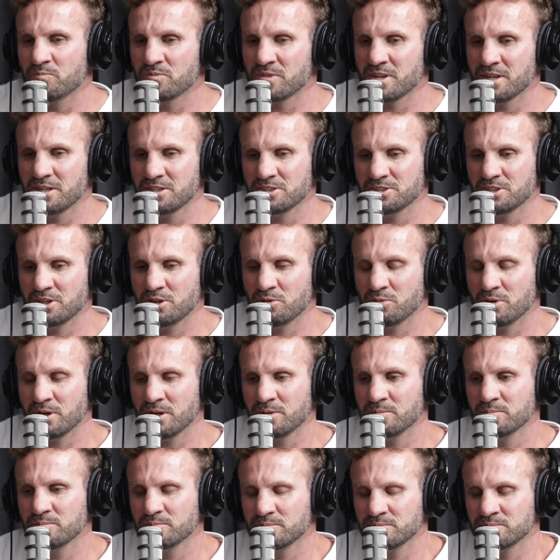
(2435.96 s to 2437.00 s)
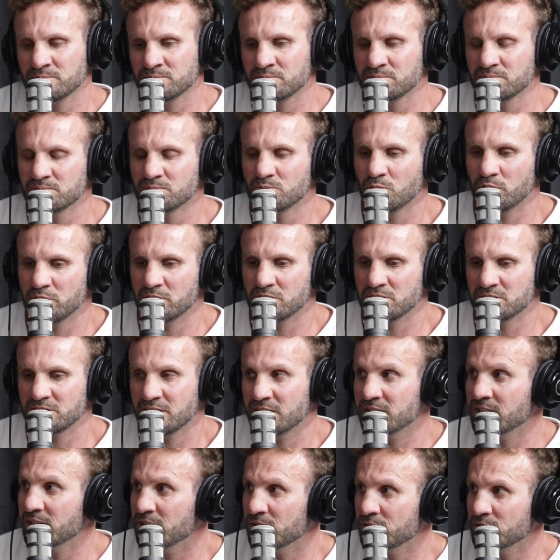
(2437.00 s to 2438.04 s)
So what you
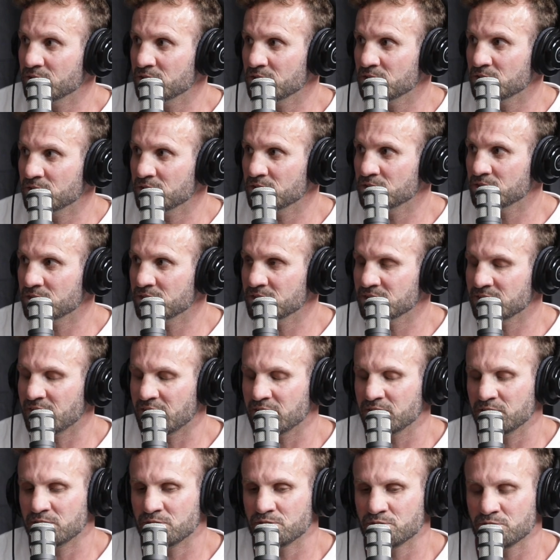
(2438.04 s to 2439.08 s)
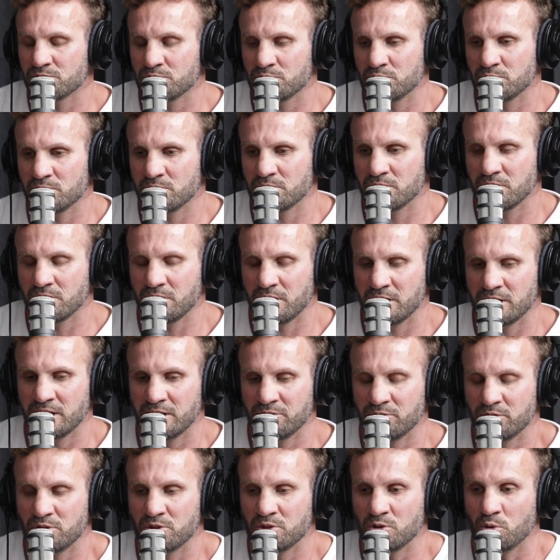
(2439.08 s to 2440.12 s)
said there is exactly true, and I
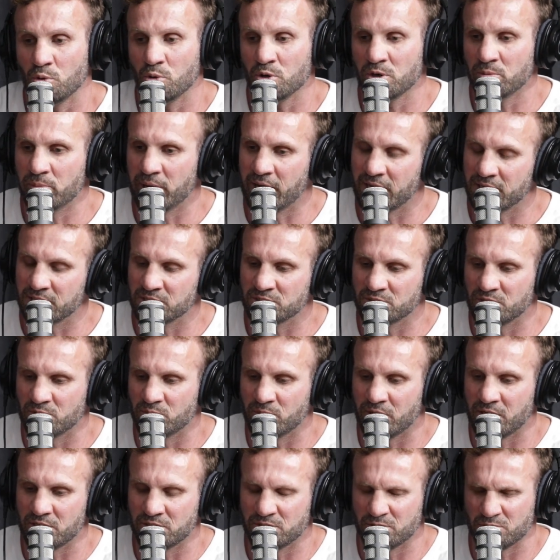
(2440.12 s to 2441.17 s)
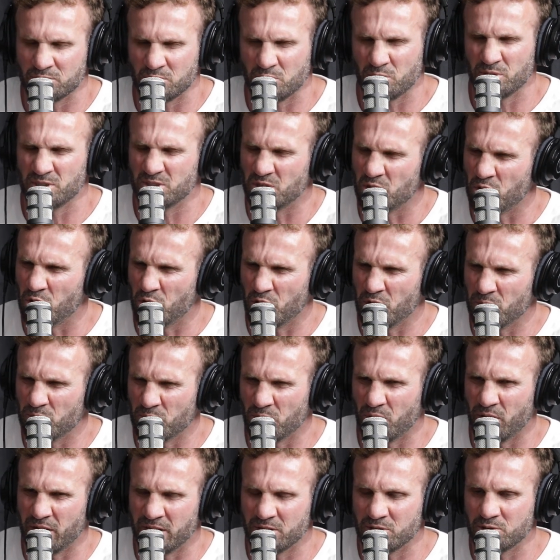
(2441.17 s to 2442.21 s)
never thought about it so much. I was always hurt
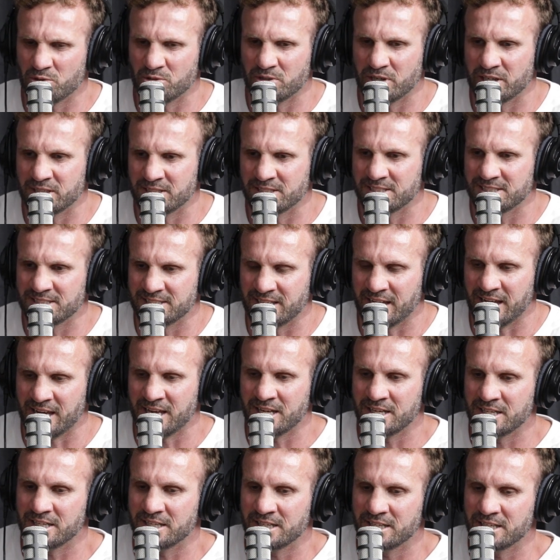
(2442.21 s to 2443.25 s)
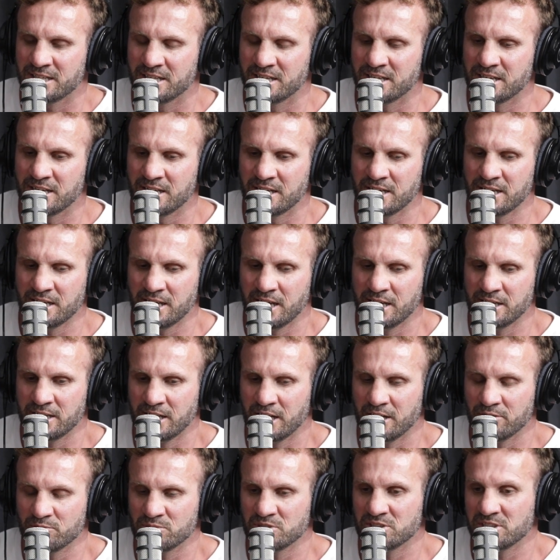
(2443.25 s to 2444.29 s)
by it and couldn't understand it, and
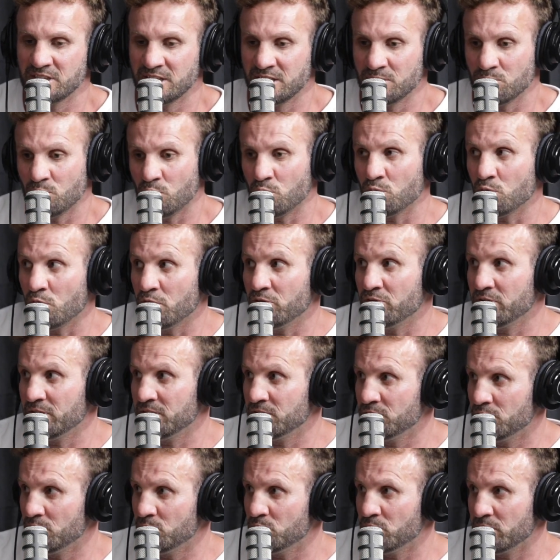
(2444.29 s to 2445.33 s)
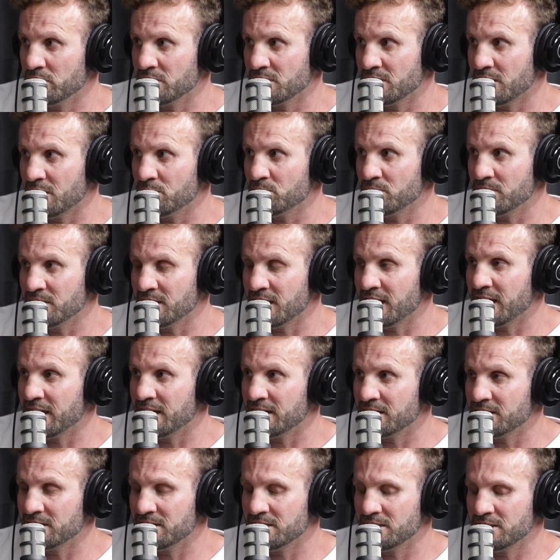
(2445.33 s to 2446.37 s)
now I'm seeing more of it, and you bring it up
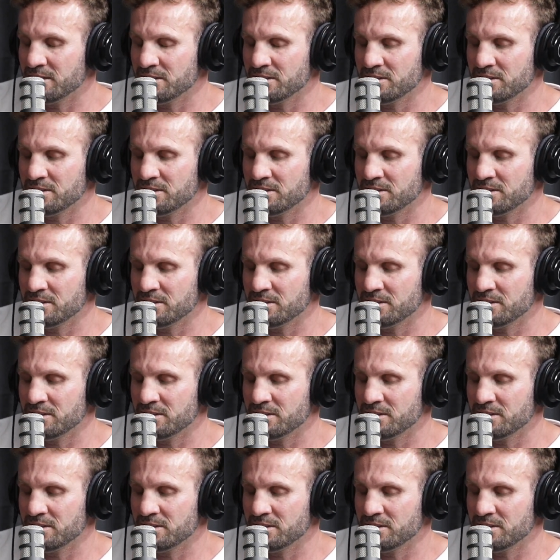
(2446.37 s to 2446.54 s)
again.